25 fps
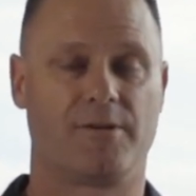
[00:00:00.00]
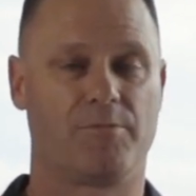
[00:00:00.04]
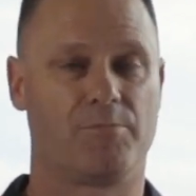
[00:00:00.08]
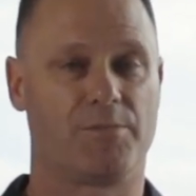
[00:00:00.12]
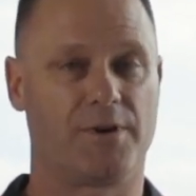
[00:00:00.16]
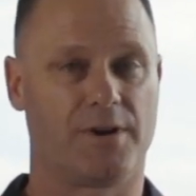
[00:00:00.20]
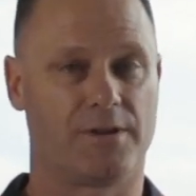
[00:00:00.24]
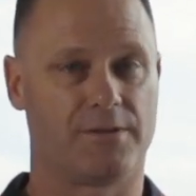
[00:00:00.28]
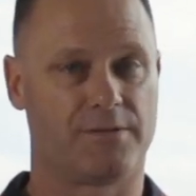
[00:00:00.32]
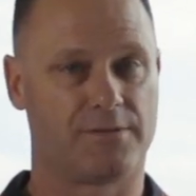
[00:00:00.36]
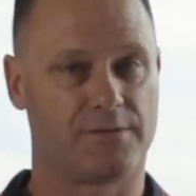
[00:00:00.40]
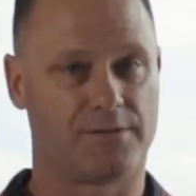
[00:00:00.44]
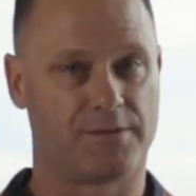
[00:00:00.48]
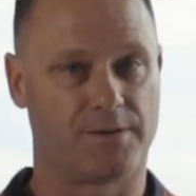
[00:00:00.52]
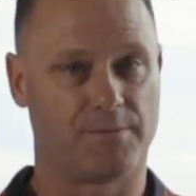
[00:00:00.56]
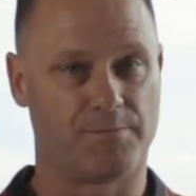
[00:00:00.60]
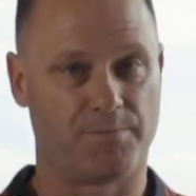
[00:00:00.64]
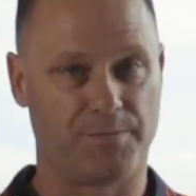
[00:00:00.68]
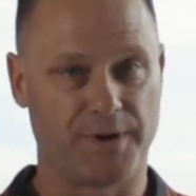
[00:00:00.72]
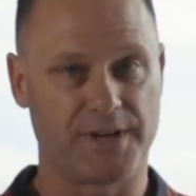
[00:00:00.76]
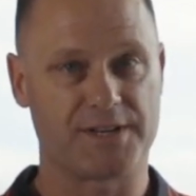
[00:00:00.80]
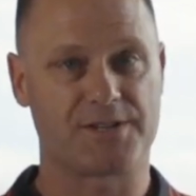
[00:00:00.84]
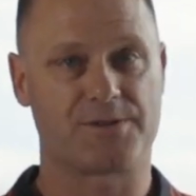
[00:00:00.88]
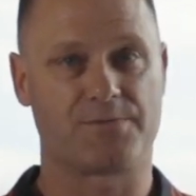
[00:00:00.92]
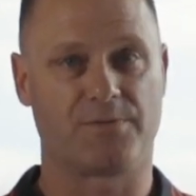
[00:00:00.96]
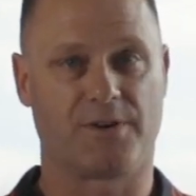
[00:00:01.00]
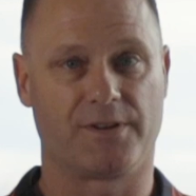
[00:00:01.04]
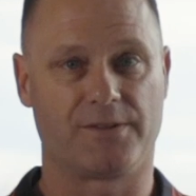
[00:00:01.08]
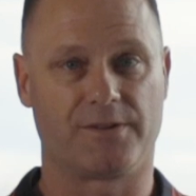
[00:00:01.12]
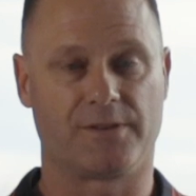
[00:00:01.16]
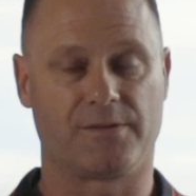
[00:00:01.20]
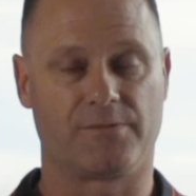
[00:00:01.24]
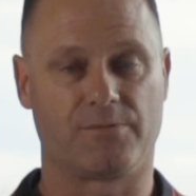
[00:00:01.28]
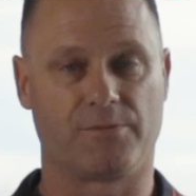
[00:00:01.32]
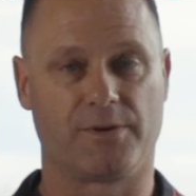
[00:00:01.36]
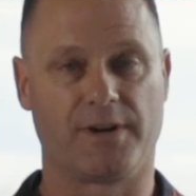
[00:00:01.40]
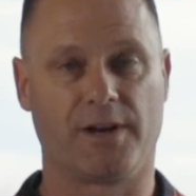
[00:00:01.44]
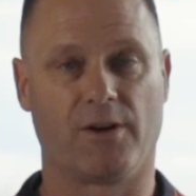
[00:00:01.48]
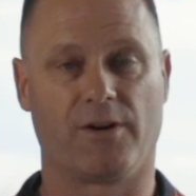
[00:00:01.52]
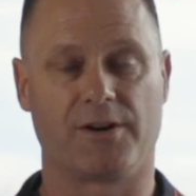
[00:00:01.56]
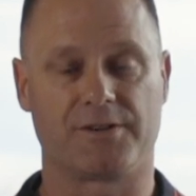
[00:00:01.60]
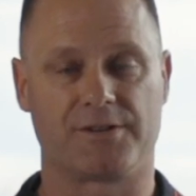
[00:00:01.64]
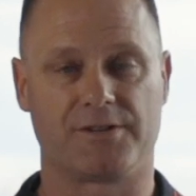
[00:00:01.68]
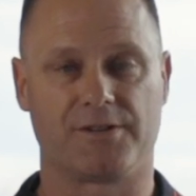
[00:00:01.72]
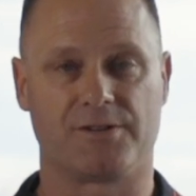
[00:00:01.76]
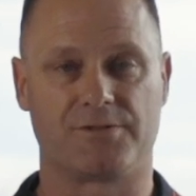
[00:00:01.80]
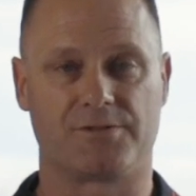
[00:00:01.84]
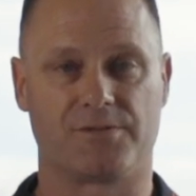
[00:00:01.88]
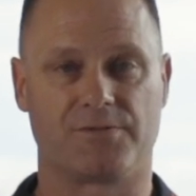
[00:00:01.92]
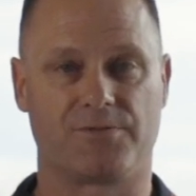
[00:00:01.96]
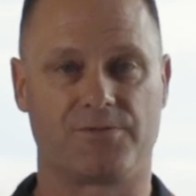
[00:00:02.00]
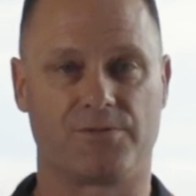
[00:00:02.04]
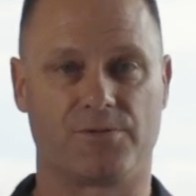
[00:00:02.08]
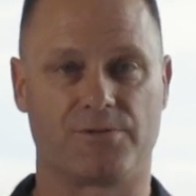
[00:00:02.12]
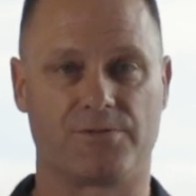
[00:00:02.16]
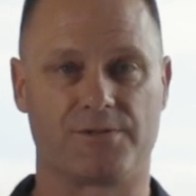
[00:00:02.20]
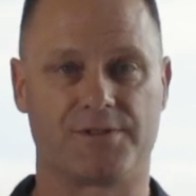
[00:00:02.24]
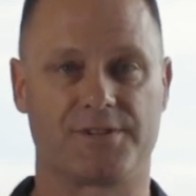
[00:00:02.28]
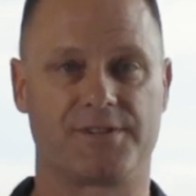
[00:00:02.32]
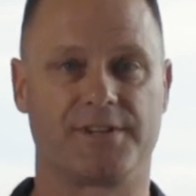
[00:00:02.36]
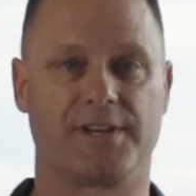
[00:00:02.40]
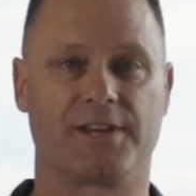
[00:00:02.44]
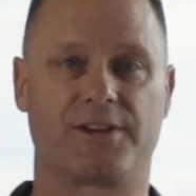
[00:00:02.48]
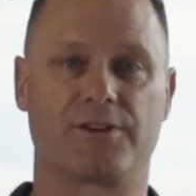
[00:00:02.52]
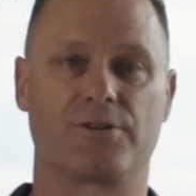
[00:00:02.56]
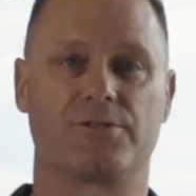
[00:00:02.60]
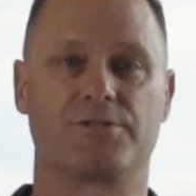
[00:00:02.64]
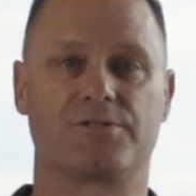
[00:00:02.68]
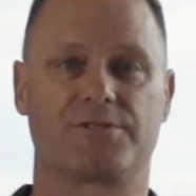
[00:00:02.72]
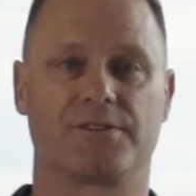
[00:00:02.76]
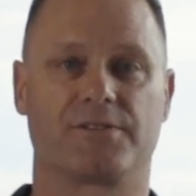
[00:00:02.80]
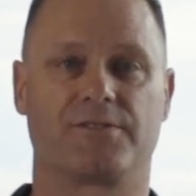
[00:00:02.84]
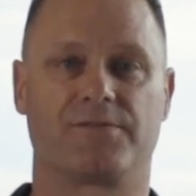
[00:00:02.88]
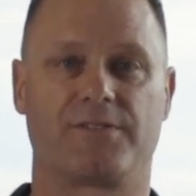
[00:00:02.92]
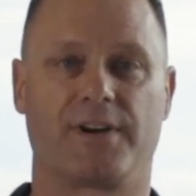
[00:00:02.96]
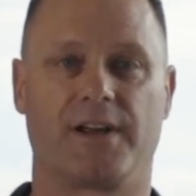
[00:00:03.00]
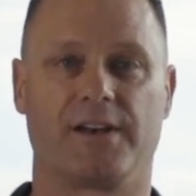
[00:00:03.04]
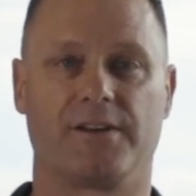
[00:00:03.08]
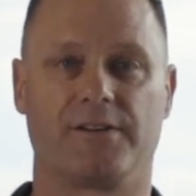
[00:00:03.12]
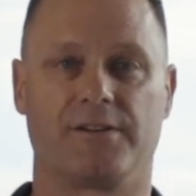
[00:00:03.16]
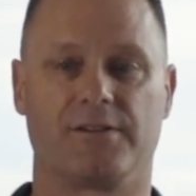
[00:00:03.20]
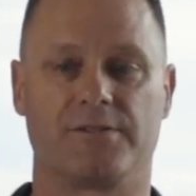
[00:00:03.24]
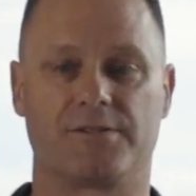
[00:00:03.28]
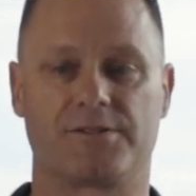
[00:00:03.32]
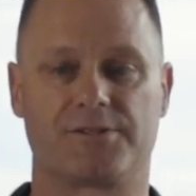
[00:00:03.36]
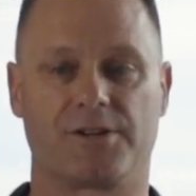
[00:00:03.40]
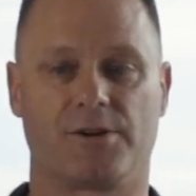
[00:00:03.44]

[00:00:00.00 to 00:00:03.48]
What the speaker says: but the best one that we like to use it for is the acoustic value.